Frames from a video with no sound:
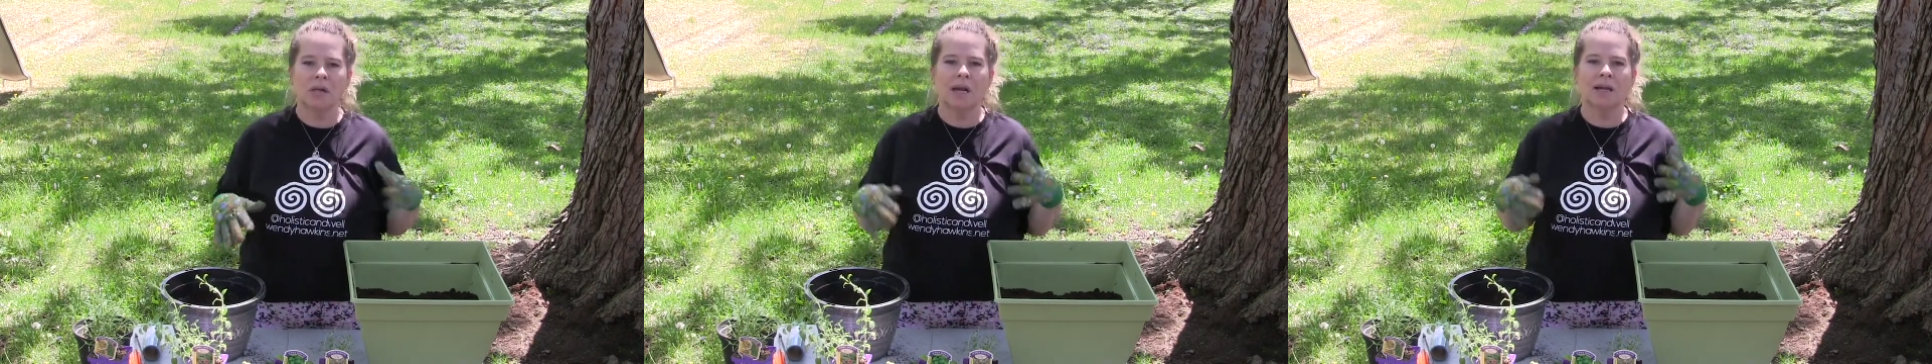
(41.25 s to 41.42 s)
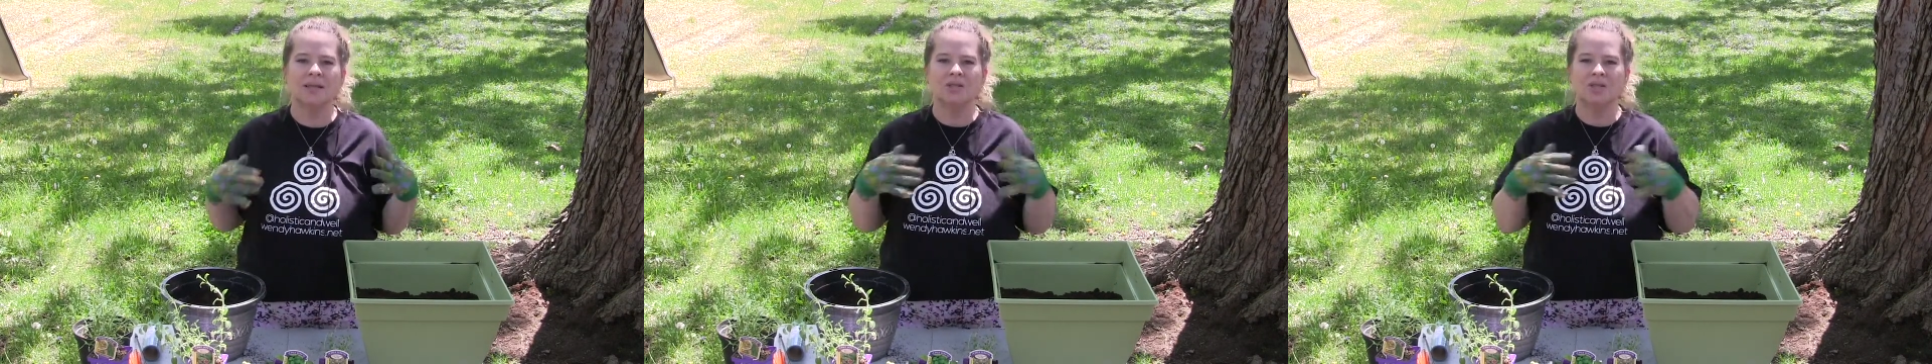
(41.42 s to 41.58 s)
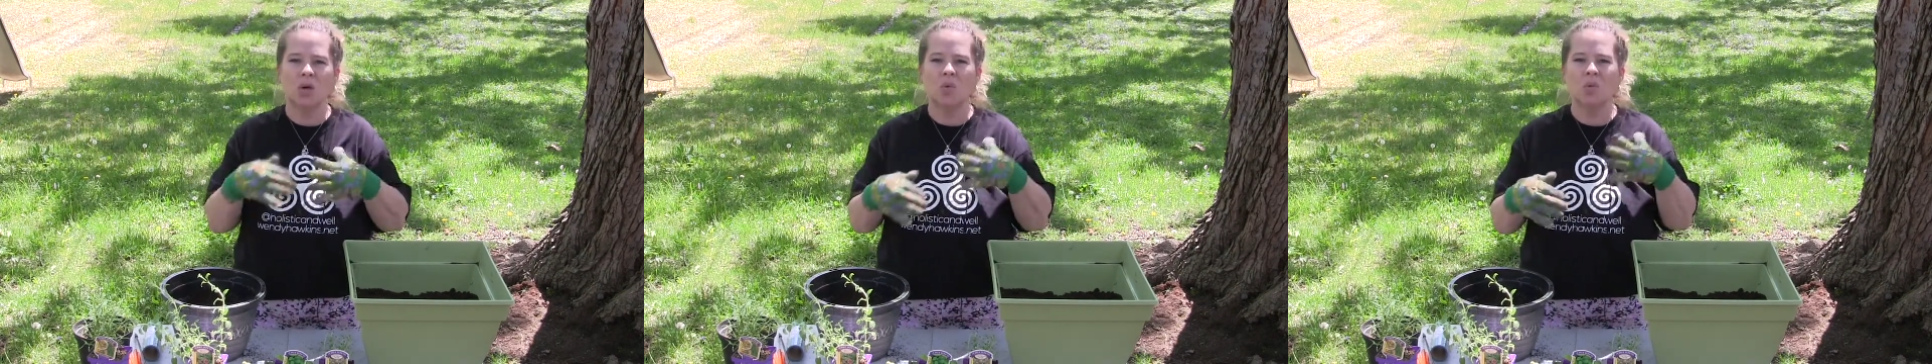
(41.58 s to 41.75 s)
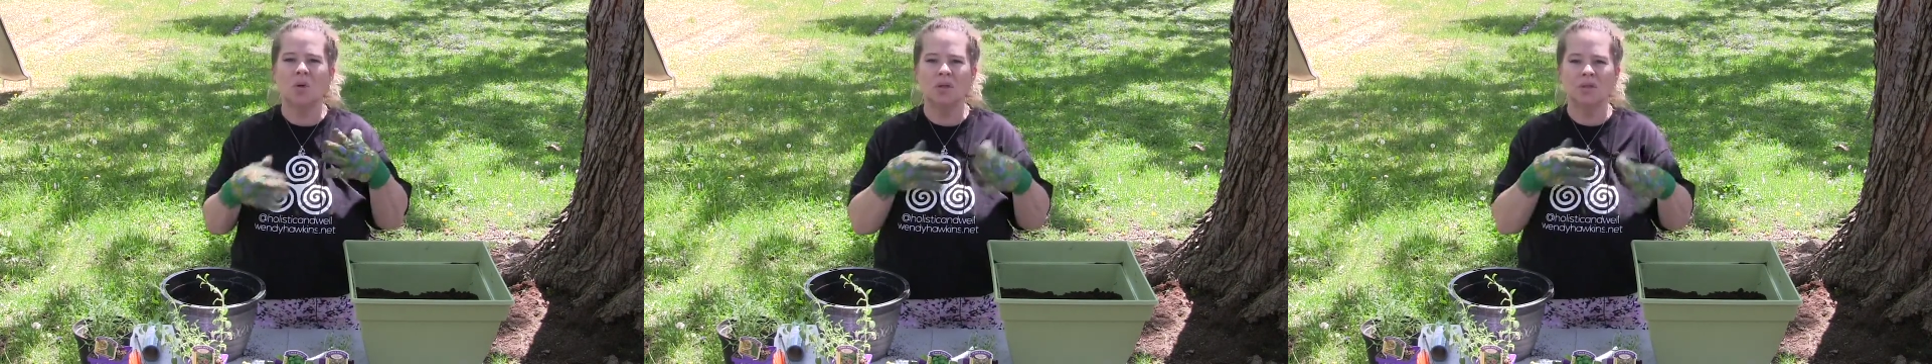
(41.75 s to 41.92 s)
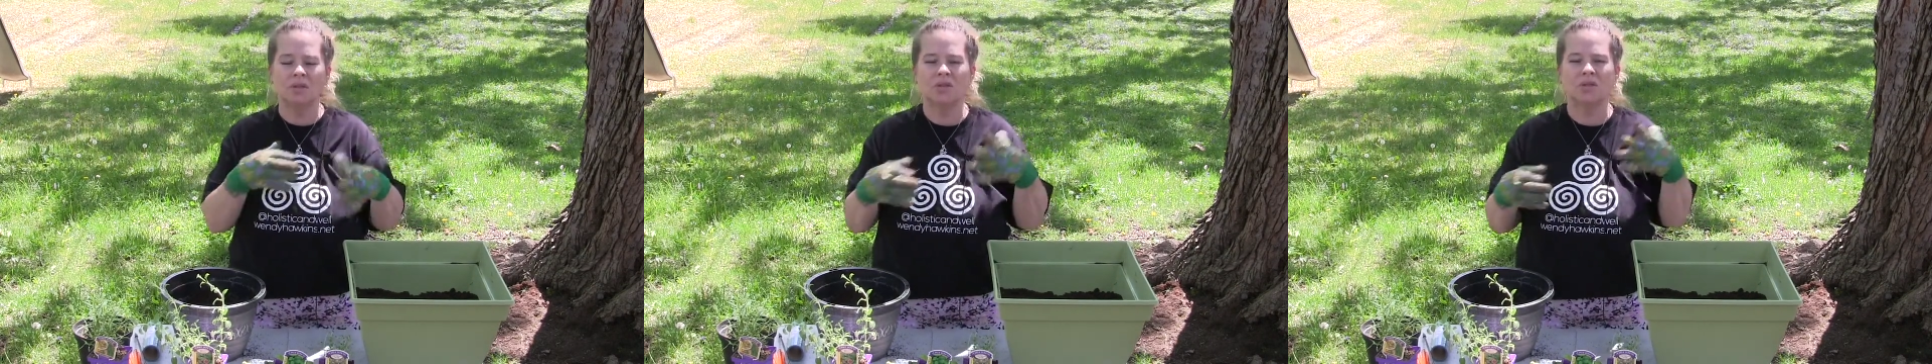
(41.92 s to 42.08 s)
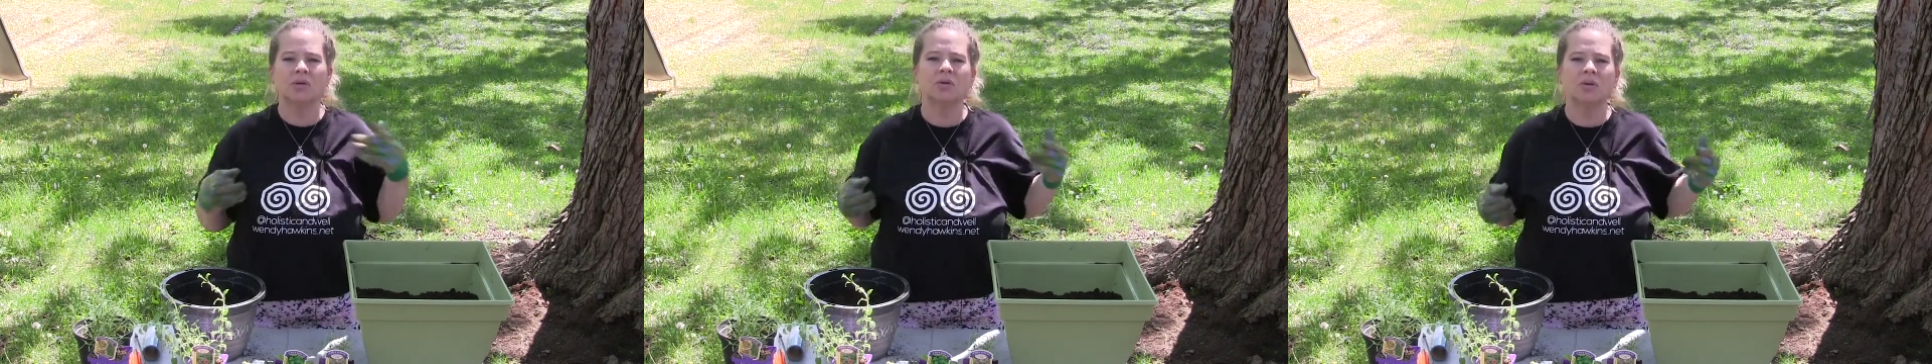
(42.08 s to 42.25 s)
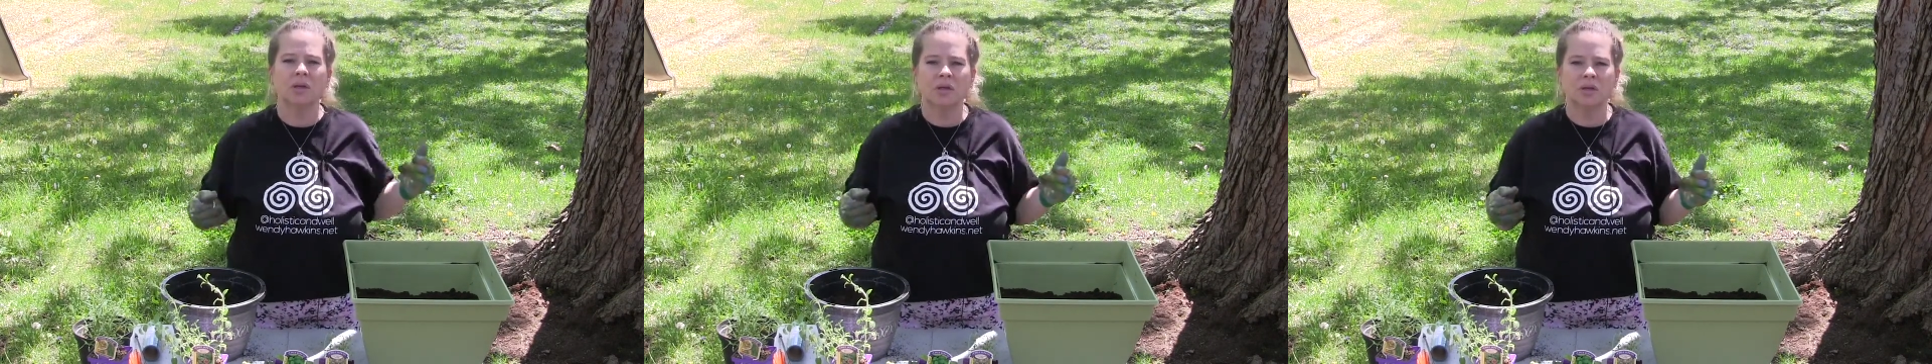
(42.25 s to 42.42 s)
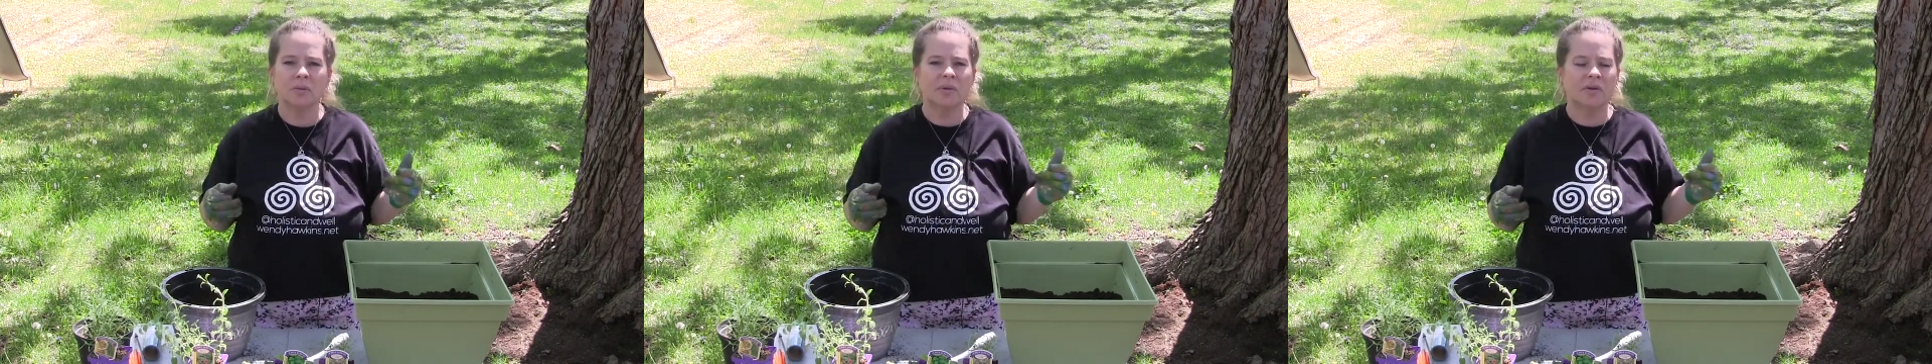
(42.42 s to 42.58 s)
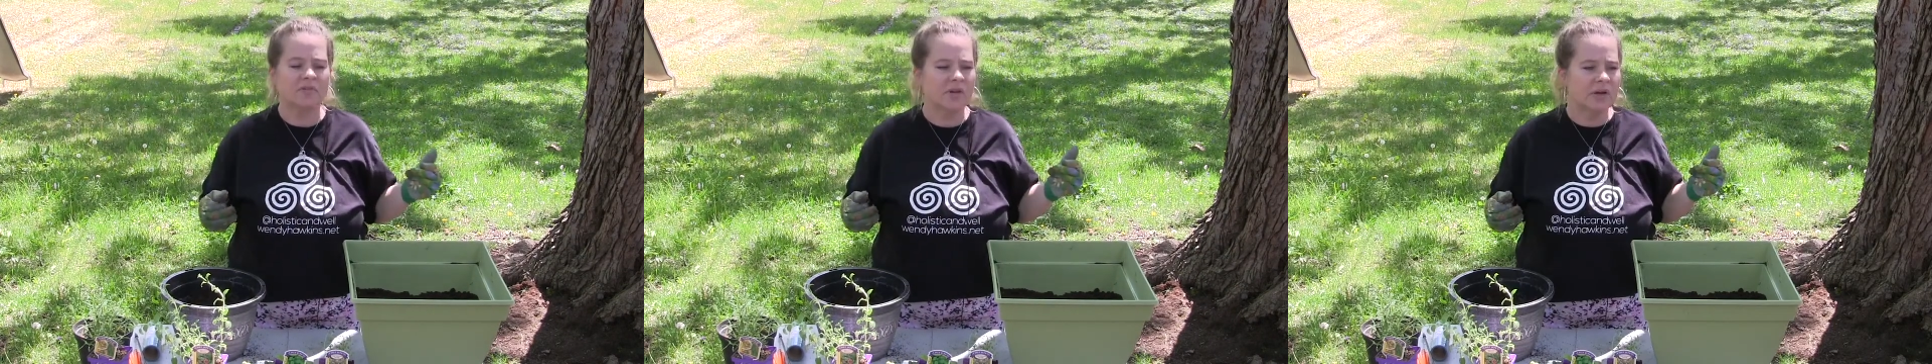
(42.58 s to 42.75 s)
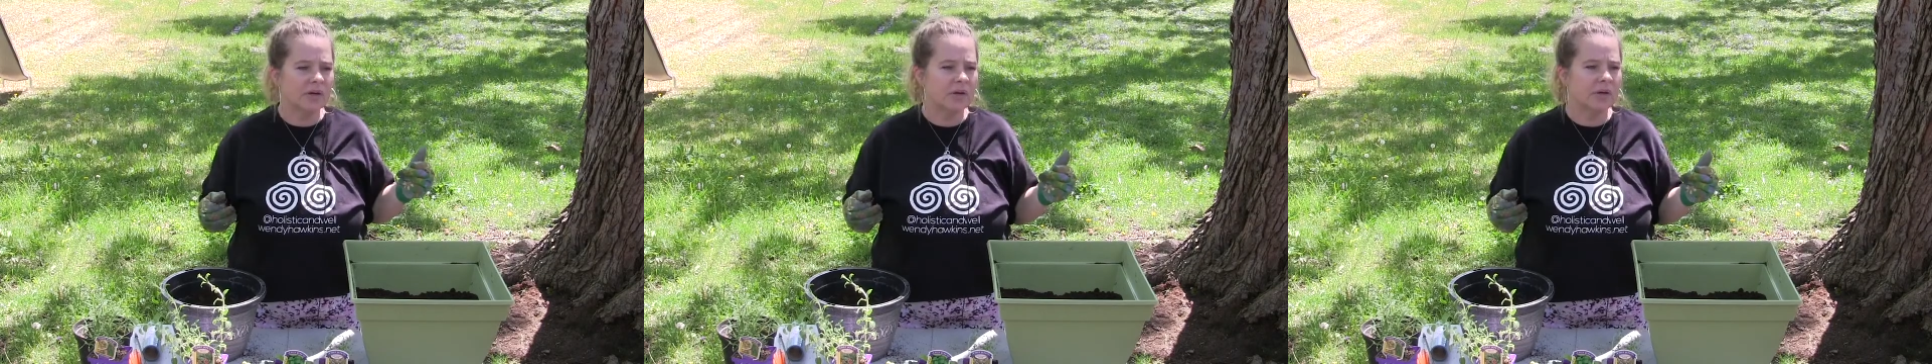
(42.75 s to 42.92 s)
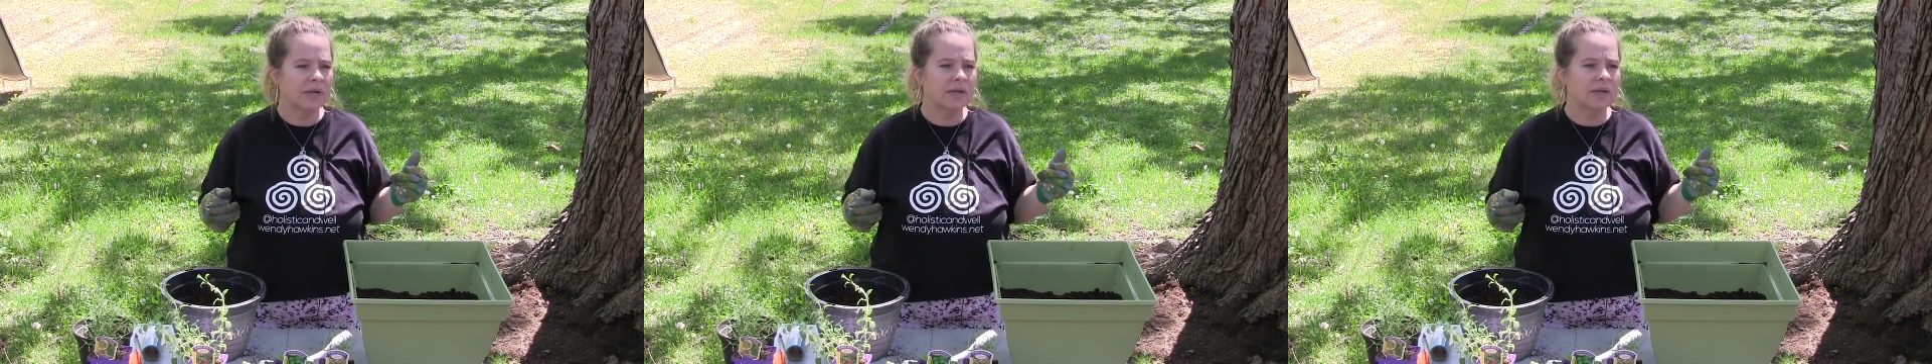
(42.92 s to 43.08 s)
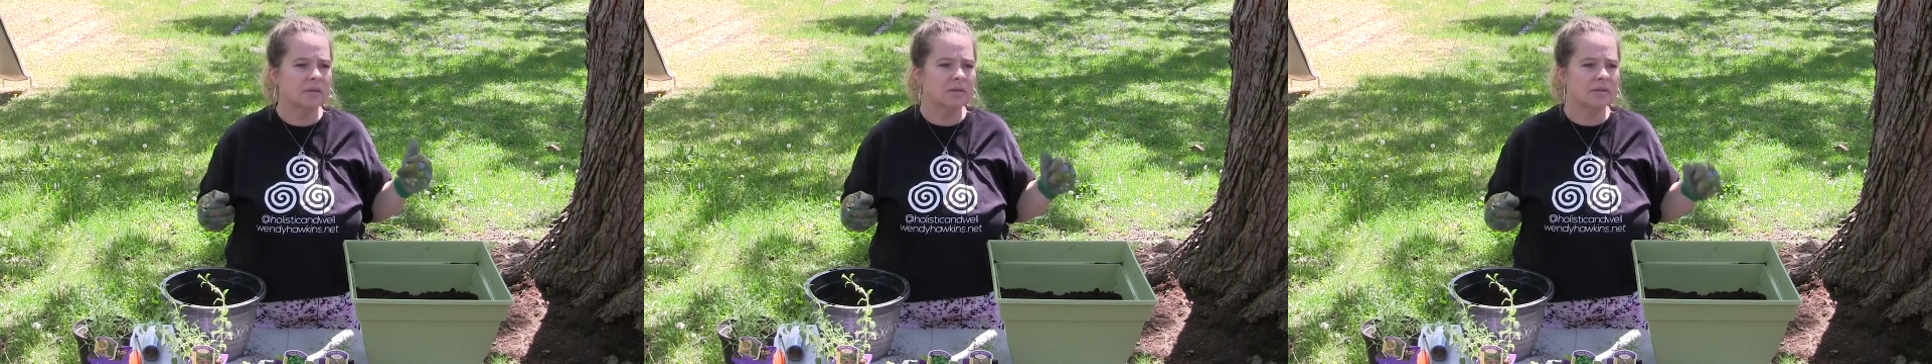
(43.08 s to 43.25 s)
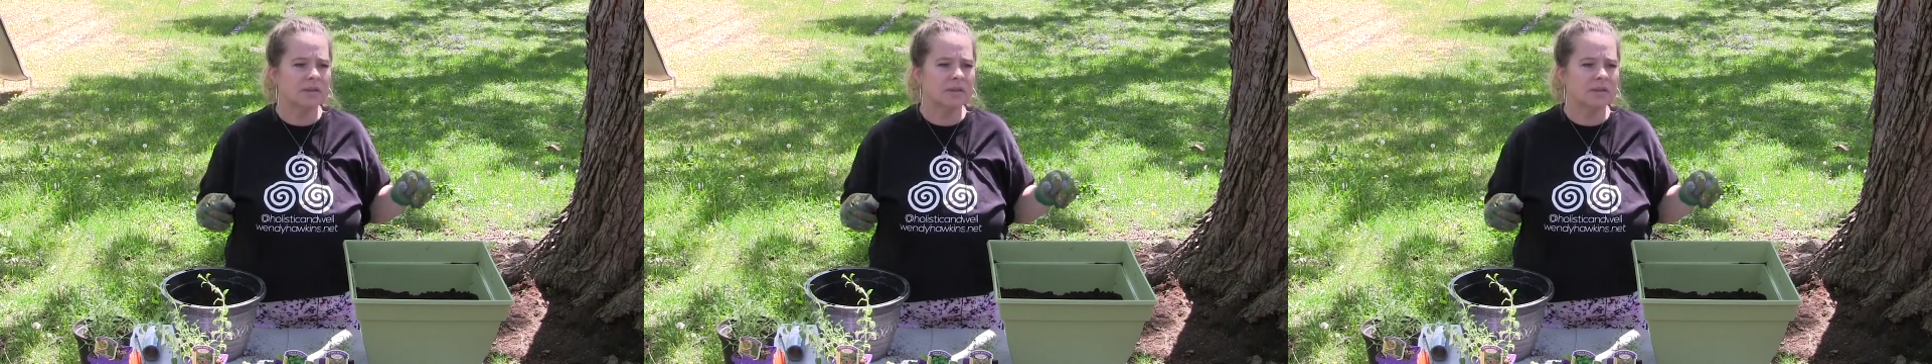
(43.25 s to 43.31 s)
I don't want dirt under my fingernails